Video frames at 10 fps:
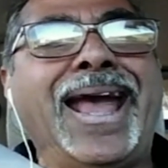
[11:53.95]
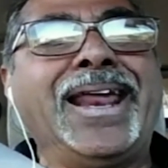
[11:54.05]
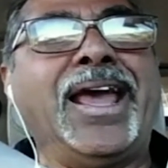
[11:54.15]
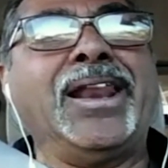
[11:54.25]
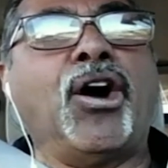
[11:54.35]

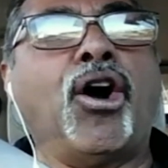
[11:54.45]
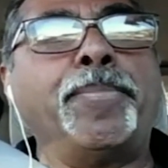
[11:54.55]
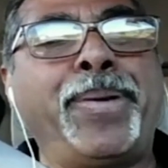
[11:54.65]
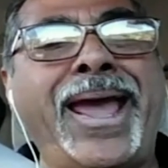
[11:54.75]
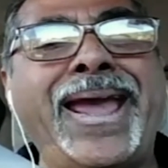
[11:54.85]
And
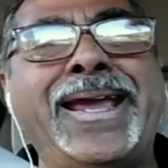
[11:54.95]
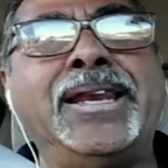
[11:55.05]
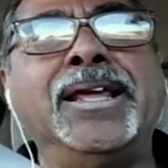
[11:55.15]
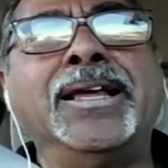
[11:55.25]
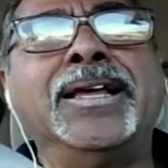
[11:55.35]
our
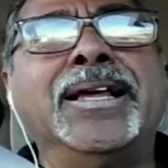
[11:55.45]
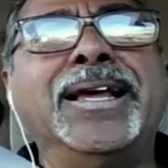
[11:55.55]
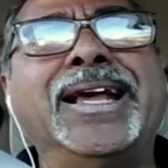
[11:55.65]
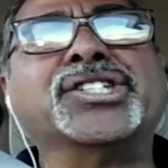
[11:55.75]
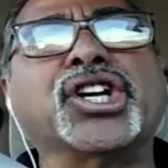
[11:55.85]
pain
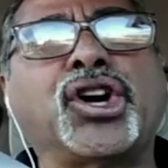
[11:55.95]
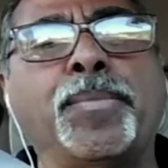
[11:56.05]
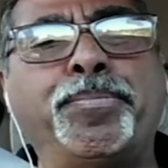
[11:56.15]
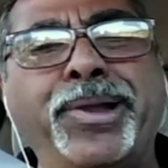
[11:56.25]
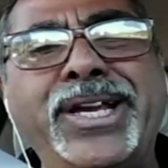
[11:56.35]
is the
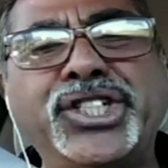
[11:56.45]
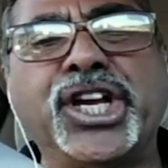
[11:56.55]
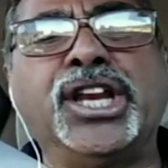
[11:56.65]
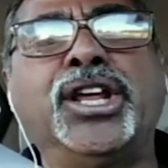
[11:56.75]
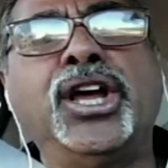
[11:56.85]

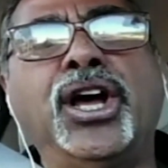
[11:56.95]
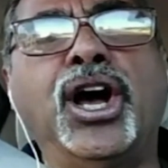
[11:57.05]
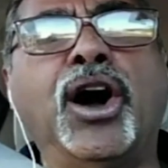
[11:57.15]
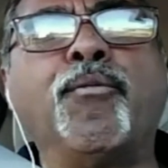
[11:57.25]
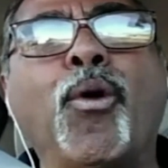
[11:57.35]
completion
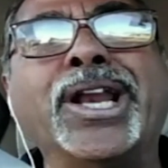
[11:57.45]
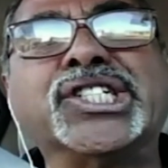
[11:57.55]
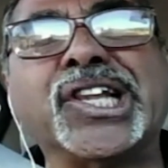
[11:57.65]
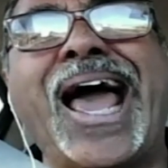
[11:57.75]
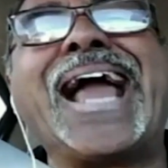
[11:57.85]
of
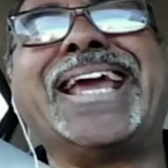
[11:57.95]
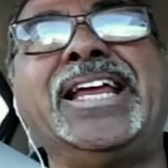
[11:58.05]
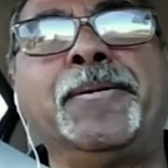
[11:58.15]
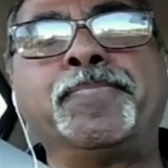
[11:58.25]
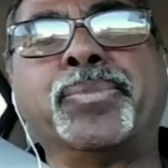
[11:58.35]
what is
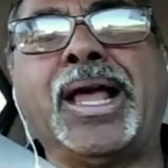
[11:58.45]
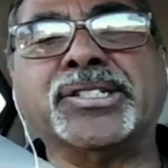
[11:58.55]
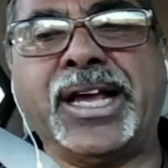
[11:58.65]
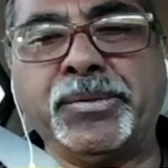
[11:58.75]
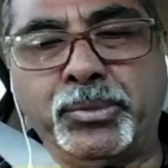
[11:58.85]
lacking,
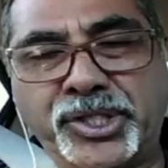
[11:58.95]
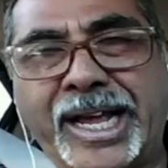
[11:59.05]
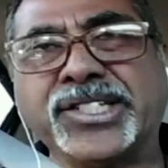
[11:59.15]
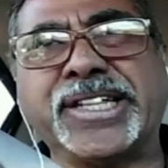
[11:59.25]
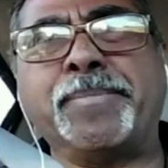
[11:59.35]
as
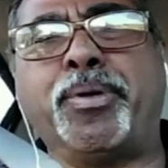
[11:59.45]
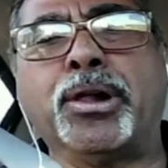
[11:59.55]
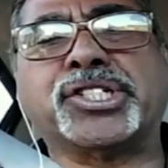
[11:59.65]
St.